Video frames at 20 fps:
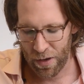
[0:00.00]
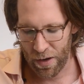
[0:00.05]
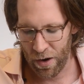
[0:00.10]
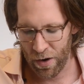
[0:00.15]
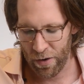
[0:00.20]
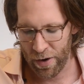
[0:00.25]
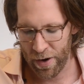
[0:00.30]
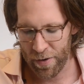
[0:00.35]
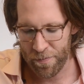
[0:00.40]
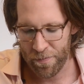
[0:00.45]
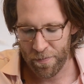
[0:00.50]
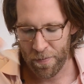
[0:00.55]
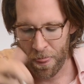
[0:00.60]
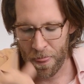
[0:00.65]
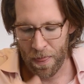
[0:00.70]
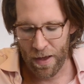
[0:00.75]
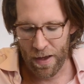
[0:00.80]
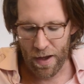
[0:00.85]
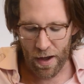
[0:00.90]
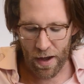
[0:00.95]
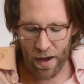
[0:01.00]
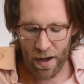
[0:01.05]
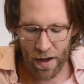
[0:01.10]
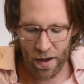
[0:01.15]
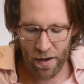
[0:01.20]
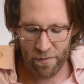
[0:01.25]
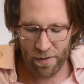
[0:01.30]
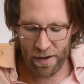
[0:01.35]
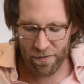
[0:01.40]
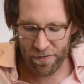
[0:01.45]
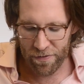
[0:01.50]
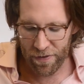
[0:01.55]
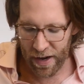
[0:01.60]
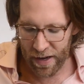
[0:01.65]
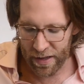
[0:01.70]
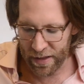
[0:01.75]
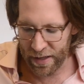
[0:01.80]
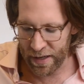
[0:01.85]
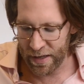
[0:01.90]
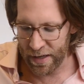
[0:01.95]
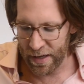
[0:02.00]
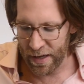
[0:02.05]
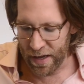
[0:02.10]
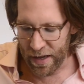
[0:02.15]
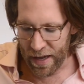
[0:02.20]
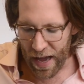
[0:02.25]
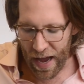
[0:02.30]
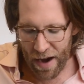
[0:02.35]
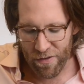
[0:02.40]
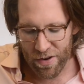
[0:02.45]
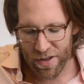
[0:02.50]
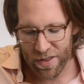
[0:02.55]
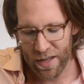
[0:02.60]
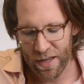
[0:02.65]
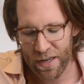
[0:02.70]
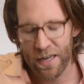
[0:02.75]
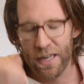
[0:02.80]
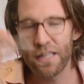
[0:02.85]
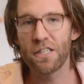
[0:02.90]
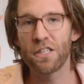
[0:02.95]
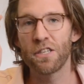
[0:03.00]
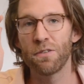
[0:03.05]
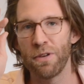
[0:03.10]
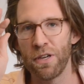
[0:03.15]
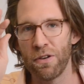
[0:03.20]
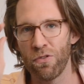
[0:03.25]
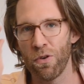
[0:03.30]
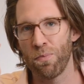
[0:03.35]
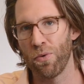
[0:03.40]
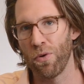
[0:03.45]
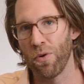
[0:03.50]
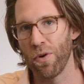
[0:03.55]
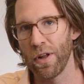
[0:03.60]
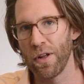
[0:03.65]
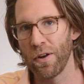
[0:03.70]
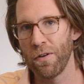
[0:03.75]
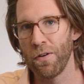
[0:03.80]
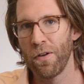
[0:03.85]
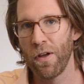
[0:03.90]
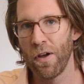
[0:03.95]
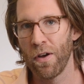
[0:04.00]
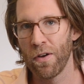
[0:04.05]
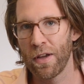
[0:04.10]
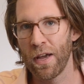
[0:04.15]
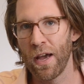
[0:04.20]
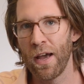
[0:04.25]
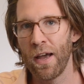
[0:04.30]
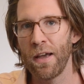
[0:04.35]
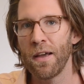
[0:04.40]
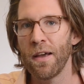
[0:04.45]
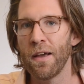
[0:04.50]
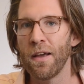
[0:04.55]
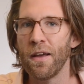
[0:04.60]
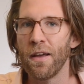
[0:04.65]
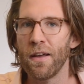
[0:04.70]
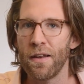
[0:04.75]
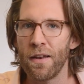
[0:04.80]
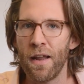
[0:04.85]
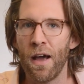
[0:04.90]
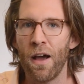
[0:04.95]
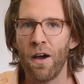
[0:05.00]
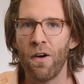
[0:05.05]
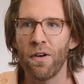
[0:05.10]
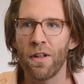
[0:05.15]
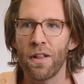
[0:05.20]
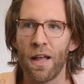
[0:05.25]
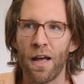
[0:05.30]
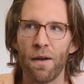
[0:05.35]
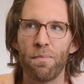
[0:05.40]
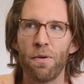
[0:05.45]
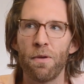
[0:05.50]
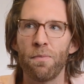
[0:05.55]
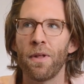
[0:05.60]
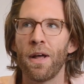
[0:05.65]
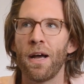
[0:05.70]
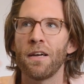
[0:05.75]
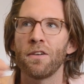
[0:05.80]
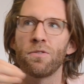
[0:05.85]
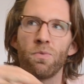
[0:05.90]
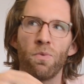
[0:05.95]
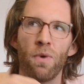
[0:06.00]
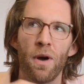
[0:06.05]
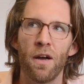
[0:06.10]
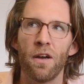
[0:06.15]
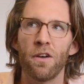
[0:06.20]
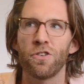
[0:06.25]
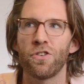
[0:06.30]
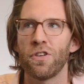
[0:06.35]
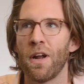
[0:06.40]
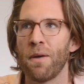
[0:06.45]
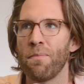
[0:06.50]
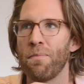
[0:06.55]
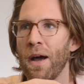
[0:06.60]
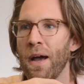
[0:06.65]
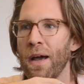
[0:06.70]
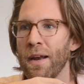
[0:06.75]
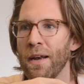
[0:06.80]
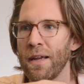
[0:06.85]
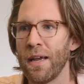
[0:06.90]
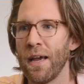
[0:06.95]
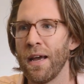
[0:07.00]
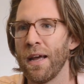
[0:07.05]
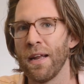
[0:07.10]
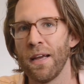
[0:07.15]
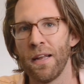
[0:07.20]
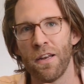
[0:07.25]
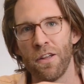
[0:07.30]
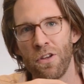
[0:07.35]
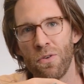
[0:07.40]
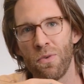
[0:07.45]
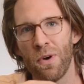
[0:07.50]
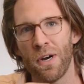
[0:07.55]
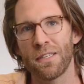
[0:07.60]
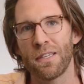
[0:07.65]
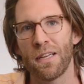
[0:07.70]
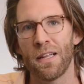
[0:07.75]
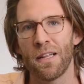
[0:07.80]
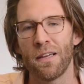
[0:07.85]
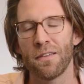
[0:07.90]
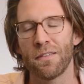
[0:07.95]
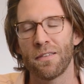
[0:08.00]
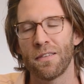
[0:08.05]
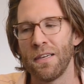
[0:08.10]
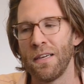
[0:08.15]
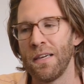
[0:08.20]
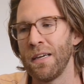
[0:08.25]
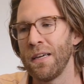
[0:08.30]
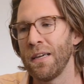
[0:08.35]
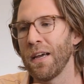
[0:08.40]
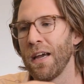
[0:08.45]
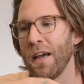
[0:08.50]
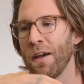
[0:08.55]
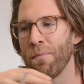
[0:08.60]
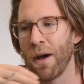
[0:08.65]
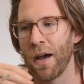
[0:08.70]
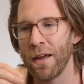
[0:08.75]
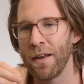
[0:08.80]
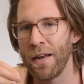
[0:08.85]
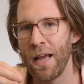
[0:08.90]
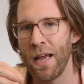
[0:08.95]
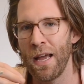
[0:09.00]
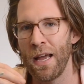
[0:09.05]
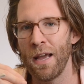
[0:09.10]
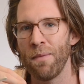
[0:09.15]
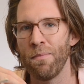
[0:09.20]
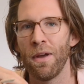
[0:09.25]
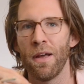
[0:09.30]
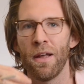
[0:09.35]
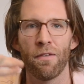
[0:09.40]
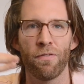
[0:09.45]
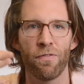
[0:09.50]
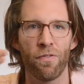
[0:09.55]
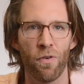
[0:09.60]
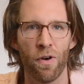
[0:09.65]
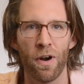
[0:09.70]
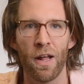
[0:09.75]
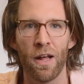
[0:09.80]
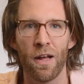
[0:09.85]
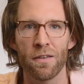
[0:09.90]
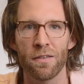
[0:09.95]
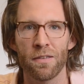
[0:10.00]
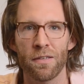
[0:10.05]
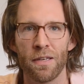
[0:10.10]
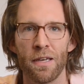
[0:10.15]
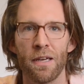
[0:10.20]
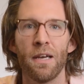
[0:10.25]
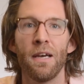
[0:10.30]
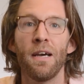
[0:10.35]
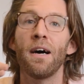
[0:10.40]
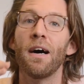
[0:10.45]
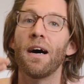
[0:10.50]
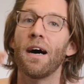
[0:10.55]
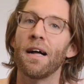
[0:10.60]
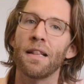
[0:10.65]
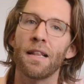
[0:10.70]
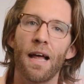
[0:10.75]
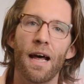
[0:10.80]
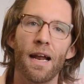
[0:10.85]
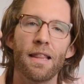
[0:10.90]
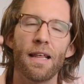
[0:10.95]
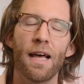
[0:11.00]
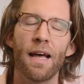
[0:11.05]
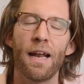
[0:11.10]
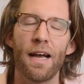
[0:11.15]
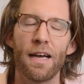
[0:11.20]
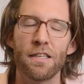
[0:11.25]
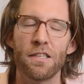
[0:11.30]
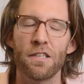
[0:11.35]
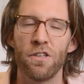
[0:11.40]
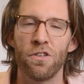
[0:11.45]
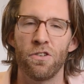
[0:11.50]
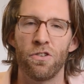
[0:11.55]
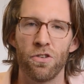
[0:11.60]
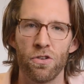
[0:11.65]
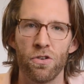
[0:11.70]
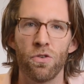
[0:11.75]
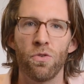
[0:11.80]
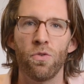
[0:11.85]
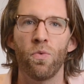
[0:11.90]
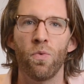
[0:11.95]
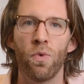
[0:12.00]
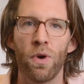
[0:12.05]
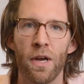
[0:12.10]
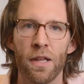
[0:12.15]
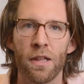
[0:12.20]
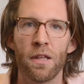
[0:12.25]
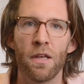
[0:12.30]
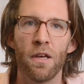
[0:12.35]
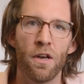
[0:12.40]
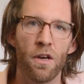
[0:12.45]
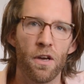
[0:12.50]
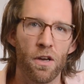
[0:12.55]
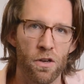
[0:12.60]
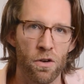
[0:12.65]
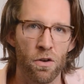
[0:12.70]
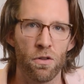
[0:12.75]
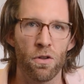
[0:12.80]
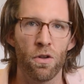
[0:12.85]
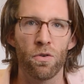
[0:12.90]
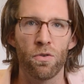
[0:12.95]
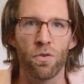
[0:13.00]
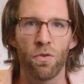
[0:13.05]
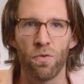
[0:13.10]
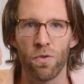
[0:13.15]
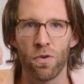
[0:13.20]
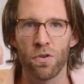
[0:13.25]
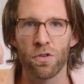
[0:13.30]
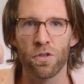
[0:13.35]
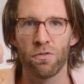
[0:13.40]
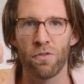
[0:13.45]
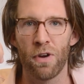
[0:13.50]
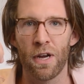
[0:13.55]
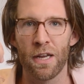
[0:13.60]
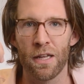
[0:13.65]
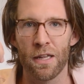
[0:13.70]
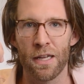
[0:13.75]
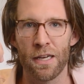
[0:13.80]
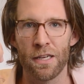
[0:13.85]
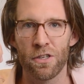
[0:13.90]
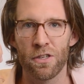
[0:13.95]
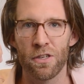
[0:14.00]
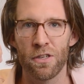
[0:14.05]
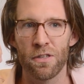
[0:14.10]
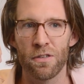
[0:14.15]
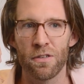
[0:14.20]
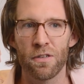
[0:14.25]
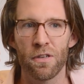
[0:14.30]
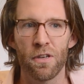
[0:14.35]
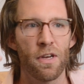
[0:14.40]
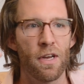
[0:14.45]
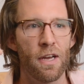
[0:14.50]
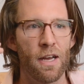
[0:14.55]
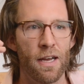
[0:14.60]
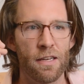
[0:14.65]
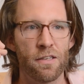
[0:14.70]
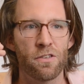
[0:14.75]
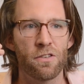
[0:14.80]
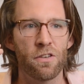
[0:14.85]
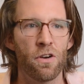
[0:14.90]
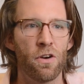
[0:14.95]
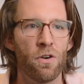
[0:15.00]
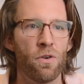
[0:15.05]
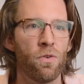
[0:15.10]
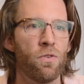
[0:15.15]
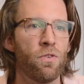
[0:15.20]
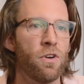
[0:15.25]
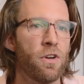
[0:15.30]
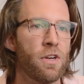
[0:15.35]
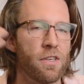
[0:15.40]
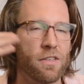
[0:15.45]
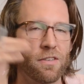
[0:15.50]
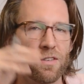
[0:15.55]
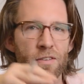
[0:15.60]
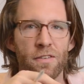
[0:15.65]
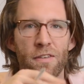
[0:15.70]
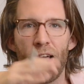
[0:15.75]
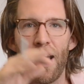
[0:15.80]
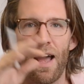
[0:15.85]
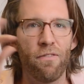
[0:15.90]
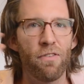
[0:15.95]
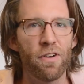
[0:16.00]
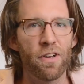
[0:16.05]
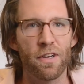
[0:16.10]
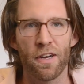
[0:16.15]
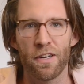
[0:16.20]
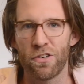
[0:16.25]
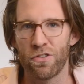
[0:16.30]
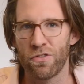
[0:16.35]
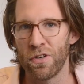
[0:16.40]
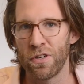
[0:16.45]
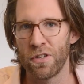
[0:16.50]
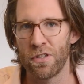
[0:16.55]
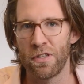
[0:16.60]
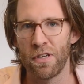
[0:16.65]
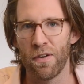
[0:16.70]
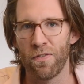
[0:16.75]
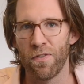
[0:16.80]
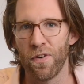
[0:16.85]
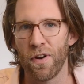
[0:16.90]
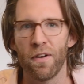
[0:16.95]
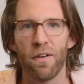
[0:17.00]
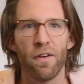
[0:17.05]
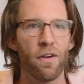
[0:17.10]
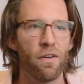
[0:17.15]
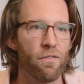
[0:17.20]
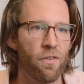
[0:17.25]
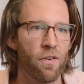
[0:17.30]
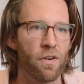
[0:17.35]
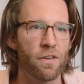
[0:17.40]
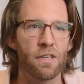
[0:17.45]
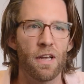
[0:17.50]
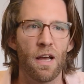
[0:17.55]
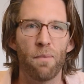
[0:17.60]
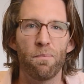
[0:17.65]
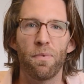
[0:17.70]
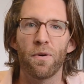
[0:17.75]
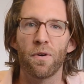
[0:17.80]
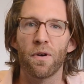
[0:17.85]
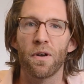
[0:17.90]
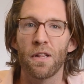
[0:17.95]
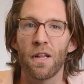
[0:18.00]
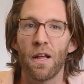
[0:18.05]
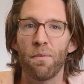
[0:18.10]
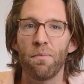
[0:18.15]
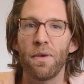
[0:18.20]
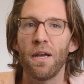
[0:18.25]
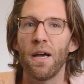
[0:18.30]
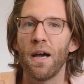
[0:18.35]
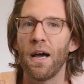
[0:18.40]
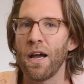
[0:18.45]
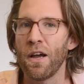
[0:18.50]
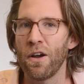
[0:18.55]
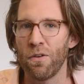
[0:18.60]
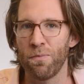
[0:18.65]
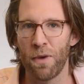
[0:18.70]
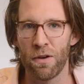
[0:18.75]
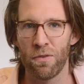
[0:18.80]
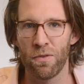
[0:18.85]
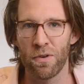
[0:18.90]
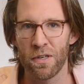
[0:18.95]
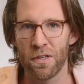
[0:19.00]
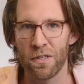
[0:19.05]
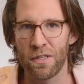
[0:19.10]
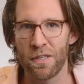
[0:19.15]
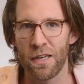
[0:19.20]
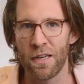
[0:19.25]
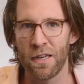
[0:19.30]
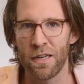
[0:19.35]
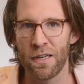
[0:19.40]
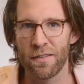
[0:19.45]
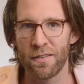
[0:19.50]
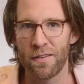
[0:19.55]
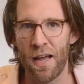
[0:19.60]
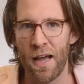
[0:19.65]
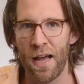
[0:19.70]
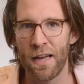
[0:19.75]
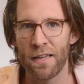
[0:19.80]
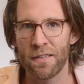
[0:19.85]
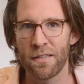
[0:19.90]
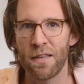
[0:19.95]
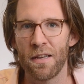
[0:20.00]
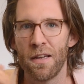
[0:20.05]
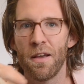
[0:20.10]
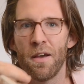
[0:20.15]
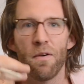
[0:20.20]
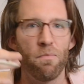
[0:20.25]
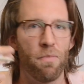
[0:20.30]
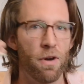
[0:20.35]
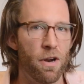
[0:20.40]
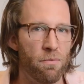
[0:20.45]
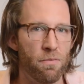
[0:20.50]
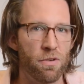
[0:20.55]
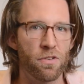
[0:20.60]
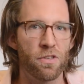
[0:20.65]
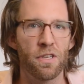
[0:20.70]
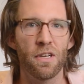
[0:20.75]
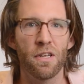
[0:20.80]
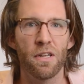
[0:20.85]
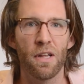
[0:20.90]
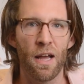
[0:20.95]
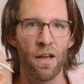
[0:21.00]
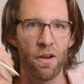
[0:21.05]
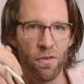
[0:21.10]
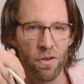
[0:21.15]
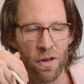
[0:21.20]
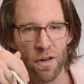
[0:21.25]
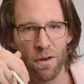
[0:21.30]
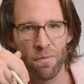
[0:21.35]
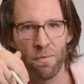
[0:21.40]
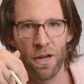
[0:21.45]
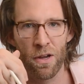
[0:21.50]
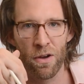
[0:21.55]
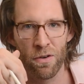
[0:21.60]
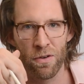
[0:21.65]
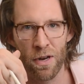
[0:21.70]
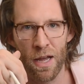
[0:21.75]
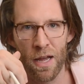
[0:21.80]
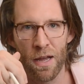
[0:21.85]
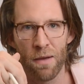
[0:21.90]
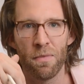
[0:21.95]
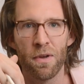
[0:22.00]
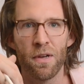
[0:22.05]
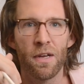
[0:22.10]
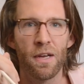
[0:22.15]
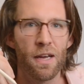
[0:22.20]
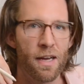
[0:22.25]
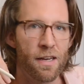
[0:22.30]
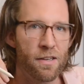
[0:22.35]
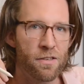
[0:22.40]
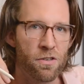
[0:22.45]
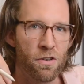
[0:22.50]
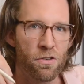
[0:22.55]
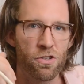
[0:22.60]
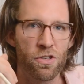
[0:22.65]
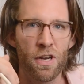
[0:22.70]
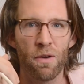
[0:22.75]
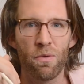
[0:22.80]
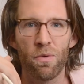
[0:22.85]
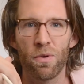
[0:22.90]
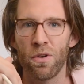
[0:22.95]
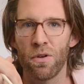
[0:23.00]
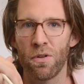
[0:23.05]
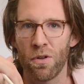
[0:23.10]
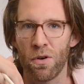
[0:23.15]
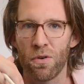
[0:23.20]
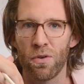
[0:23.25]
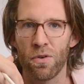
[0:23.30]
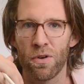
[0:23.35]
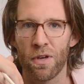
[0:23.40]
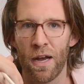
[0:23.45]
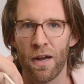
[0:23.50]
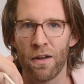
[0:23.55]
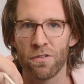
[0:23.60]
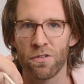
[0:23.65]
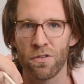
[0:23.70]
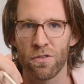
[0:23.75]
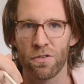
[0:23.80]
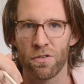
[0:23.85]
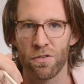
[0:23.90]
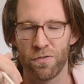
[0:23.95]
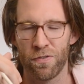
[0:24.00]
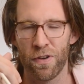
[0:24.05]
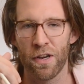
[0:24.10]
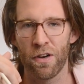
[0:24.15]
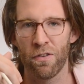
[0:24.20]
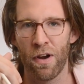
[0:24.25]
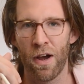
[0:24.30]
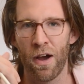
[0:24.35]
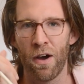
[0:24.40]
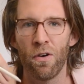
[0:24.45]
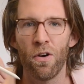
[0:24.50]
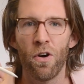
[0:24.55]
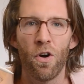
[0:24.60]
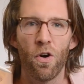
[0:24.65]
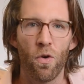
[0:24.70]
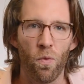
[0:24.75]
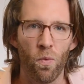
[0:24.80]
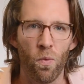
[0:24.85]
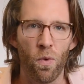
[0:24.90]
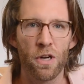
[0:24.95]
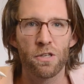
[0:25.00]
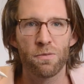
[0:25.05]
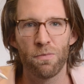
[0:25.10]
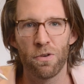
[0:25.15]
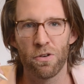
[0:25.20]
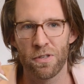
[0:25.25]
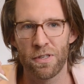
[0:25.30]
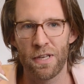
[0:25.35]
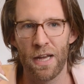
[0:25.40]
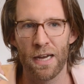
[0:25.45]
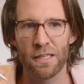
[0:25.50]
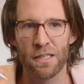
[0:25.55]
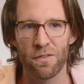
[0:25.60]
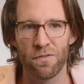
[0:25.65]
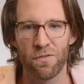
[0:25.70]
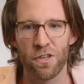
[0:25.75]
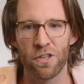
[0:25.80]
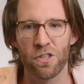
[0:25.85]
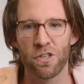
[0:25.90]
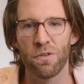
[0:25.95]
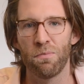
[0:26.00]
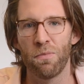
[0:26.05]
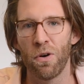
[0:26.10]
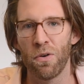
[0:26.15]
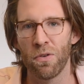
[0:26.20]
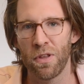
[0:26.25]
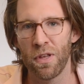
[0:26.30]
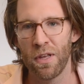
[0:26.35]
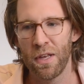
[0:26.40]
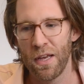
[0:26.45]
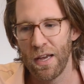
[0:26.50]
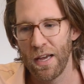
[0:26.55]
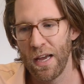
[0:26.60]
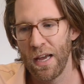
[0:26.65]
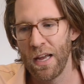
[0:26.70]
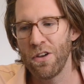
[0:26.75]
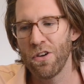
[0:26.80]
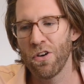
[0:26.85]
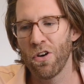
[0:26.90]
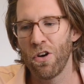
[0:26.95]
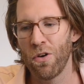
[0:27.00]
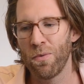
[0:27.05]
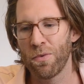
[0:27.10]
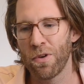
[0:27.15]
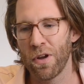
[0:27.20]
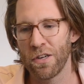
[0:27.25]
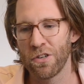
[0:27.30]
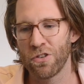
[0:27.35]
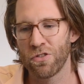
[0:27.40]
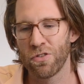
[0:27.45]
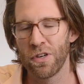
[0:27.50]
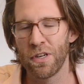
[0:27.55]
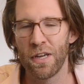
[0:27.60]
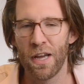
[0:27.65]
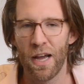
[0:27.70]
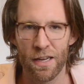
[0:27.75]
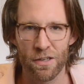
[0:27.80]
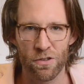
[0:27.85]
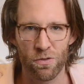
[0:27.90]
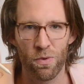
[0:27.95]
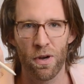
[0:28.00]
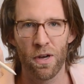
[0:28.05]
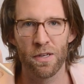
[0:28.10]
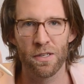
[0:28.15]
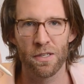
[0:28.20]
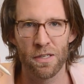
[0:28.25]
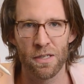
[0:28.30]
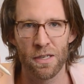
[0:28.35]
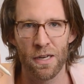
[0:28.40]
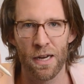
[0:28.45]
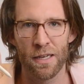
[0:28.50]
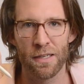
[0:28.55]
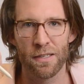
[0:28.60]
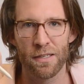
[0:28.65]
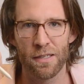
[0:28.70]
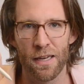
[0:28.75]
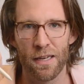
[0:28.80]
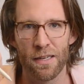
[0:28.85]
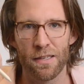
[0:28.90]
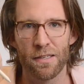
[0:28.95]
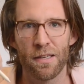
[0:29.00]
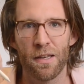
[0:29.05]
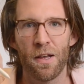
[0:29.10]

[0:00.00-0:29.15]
All right. And finally, everything needs to be reported. Okay. Now, a lot of people ask, well, should I buy it again in a US LLC, in my name, in a foreign LLC? A lot of that has to do with your local rules and regulations. And so every country is different. For example, in Colombia, I own my real estate in a SAS, but in Brazil, I own it in my own name. And so check with your local counsel to figure out what's most tax efficient, both in your home country as well as in the United States.